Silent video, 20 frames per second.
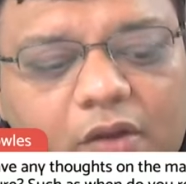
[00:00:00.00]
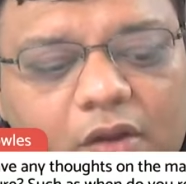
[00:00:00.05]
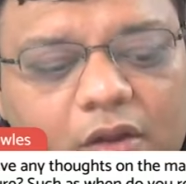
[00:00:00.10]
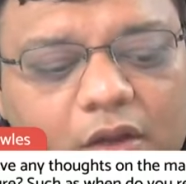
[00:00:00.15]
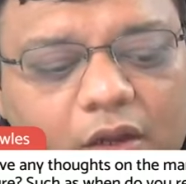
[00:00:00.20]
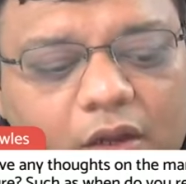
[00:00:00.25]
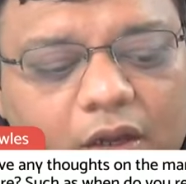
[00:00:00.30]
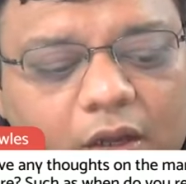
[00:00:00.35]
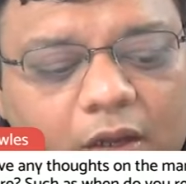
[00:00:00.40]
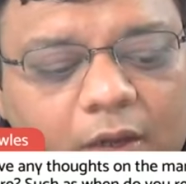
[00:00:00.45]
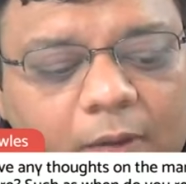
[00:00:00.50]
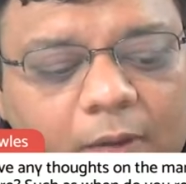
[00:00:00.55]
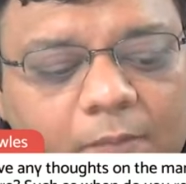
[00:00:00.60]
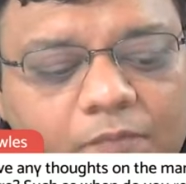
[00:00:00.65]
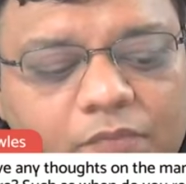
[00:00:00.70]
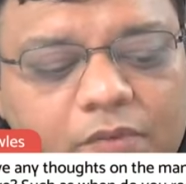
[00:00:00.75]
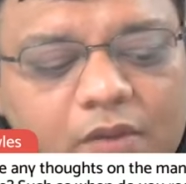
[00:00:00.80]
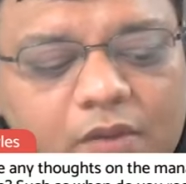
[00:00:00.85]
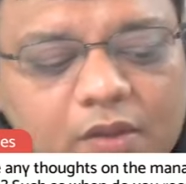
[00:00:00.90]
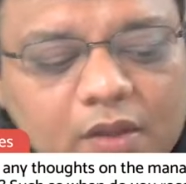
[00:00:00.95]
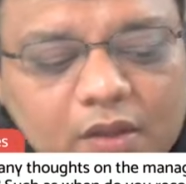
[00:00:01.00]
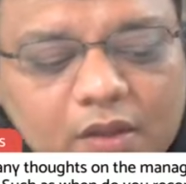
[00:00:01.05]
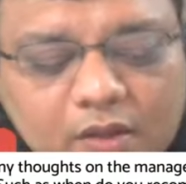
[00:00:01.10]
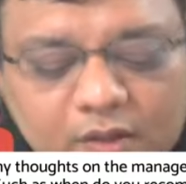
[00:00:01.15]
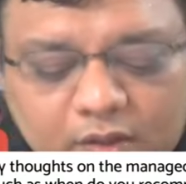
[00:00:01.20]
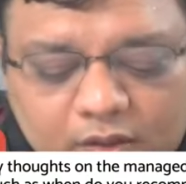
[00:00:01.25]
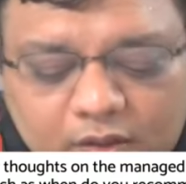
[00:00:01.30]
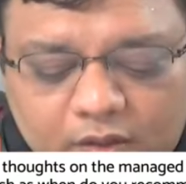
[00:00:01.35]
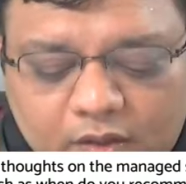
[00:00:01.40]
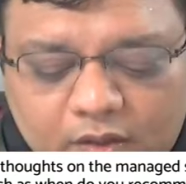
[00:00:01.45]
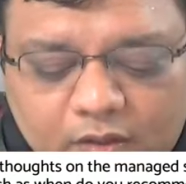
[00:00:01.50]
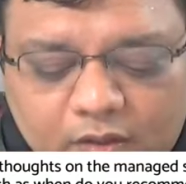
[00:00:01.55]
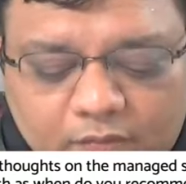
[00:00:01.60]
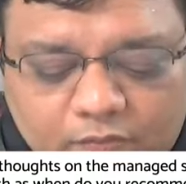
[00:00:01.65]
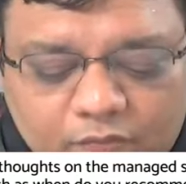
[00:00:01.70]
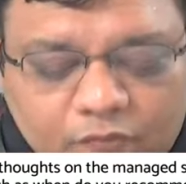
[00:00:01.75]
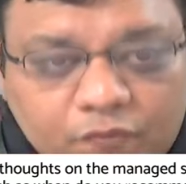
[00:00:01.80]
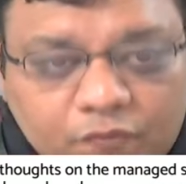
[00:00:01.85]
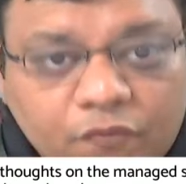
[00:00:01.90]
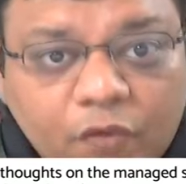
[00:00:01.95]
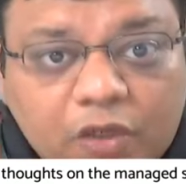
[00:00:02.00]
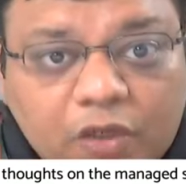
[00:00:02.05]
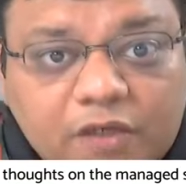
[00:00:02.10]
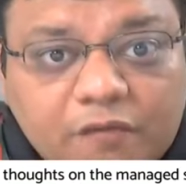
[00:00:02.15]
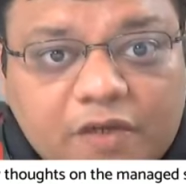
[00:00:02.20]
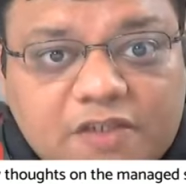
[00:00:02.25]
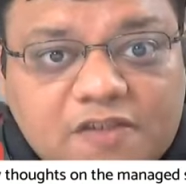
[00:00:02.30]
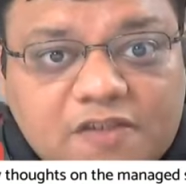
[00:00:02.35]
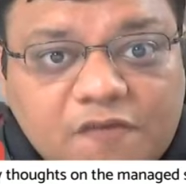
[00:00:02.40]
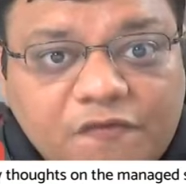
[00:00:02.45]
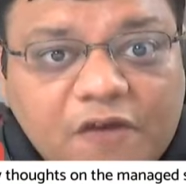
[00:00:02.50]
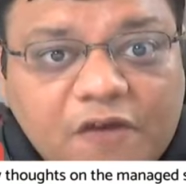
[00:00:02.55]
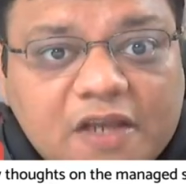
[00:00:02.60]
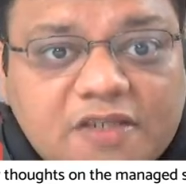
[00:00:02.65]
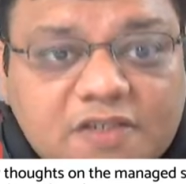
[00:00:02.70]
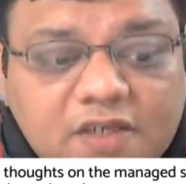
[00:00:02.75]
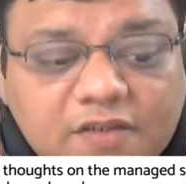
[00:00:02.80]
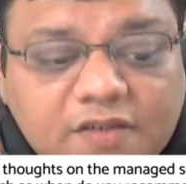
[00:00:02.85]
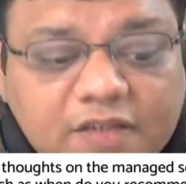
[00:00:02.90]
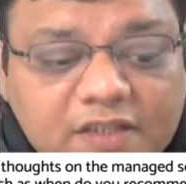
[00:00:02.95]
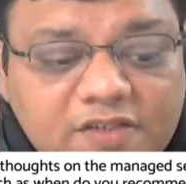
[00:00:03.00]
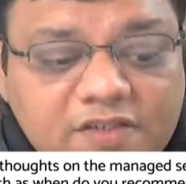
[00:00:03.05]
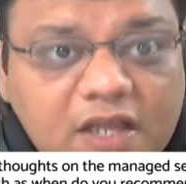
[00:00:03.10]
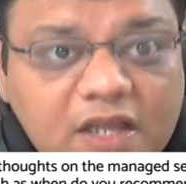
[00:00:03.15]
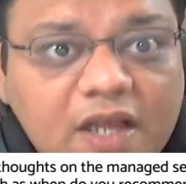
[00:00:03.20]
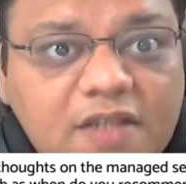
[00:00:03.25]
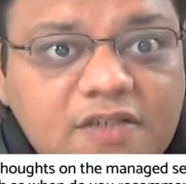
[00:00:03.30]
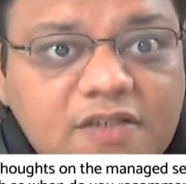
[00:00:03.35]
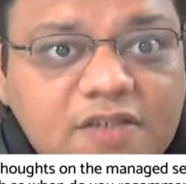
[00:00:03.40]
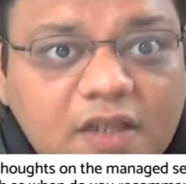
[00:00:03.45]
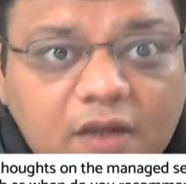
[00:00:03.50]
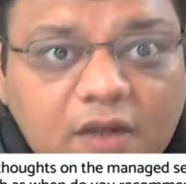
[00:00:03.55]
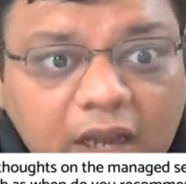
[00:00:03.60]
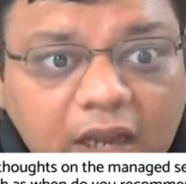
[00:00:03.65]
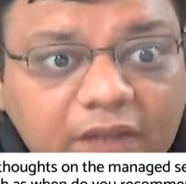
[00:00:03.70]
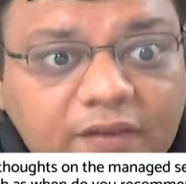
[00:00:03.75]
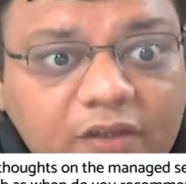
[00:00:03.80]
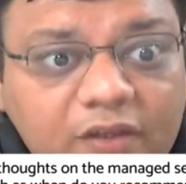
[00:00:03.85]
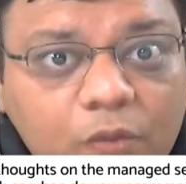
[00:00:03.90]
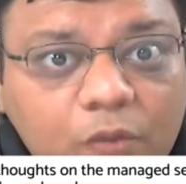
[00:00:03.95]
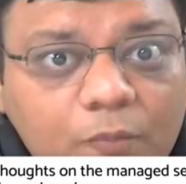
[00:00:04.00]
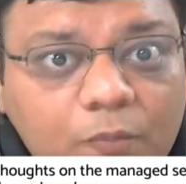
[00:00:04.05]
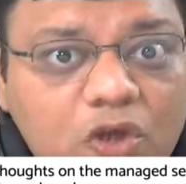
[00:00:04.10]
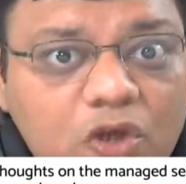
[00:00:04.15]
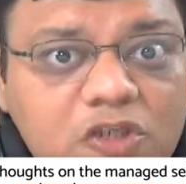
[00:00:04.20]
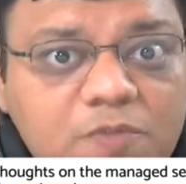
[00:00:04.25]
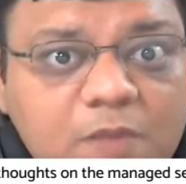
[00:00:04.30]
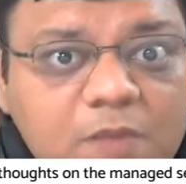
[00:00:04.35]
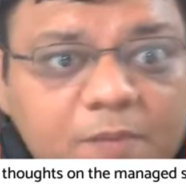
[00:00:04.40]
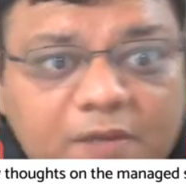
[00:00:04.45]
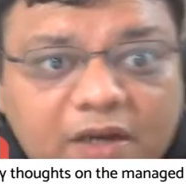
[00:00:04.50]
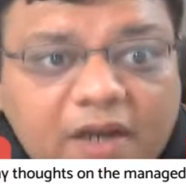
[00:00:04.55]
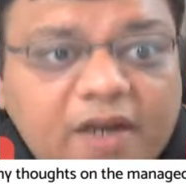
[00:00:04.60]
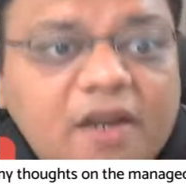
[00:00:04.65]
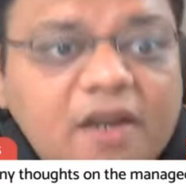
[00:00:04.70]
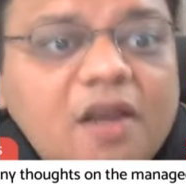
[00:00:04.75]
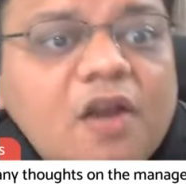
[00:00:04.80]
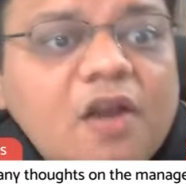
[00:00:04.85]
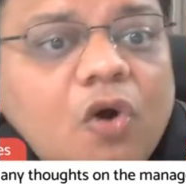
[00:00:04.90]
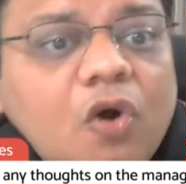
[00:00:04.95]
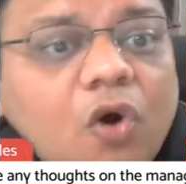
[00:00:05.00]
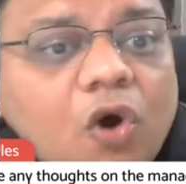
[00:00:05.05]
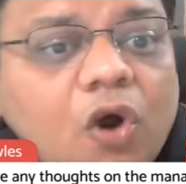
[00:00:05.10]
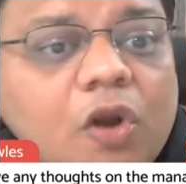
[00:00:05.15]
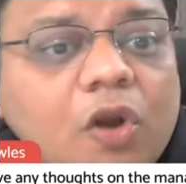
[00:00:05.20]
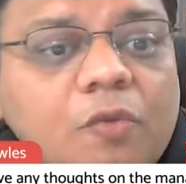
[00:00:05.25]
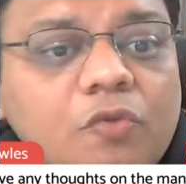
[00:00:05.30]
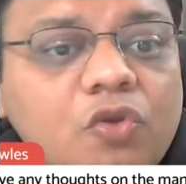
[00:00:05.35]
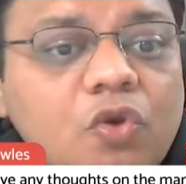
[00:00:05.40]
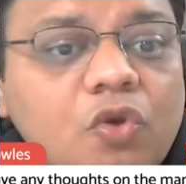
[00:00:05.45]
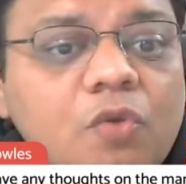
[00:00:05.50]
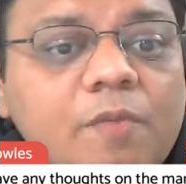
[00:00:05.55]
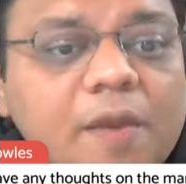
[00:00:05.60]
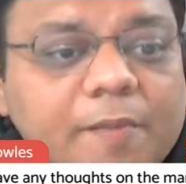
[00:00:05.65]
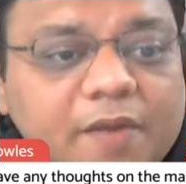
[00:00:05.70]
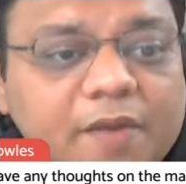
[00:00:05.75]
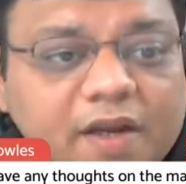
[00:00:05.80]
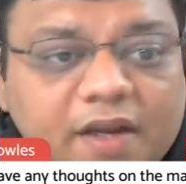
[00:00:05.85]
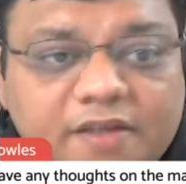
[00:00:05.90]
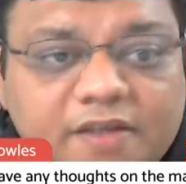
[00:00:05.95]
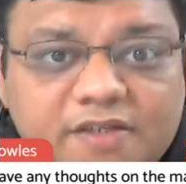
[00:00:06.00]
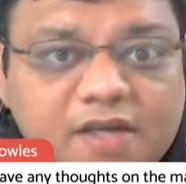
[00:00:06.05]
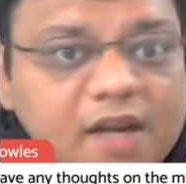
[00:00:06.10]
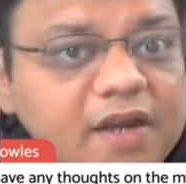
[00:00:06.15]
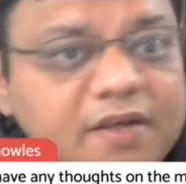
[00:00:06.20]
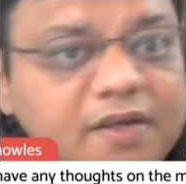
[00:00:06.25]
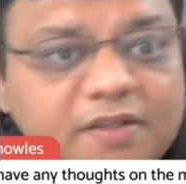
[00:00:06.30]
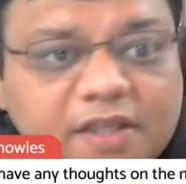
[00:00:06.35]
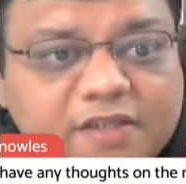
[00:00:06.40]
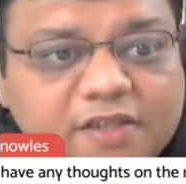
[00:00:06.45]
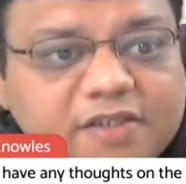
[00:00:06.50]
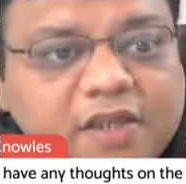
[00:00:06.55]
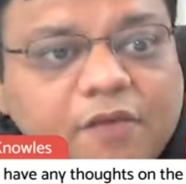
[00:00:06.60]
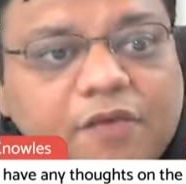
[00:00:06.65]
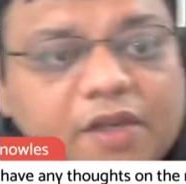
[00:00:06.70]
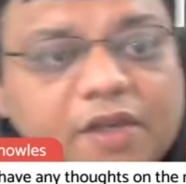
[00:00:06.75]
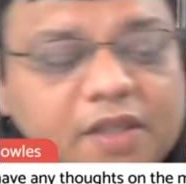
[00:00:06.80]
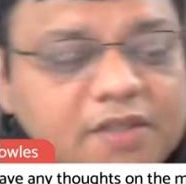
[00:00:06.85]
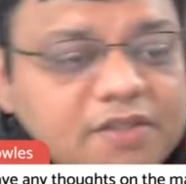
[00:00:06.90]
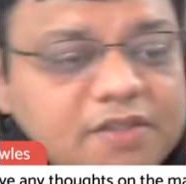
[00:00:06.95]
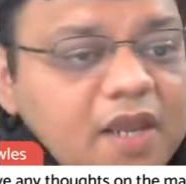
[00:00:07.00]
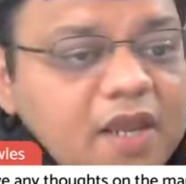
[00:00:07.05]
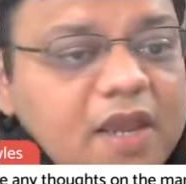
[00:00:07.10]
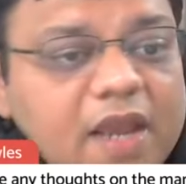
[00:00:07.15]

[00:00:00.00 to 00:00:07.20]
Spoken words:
um, uh, whatever is the faster, that's the answer. Either your boss may be right or you may be right? That's how it is.